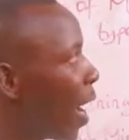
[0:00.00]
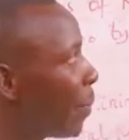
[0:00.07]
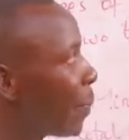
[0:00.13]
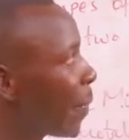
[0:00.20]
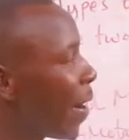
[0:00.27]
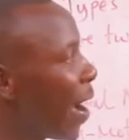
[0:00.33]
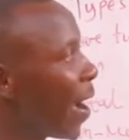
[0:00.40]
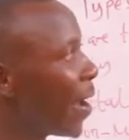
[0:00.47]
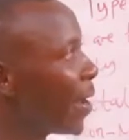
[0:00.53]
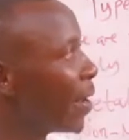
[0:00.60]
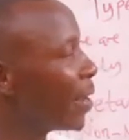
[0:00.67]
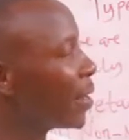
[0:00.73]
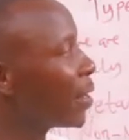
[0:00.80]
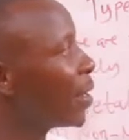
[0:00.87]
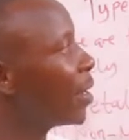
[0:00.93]

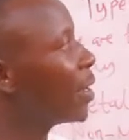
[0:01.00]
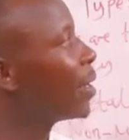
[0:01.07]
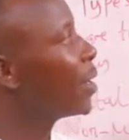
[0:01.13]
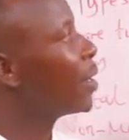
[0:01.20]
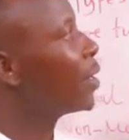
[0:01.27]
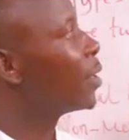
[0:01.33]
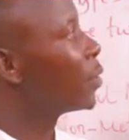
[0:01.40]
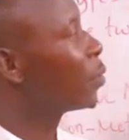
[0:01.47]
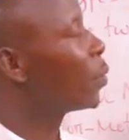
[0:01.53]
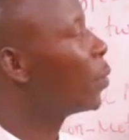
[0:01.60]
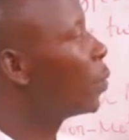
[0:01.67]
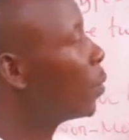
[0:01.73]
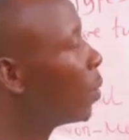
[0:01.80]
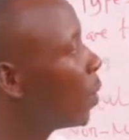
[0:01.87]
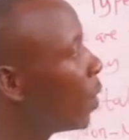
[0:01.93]
apply
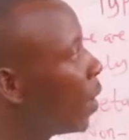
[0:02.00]
to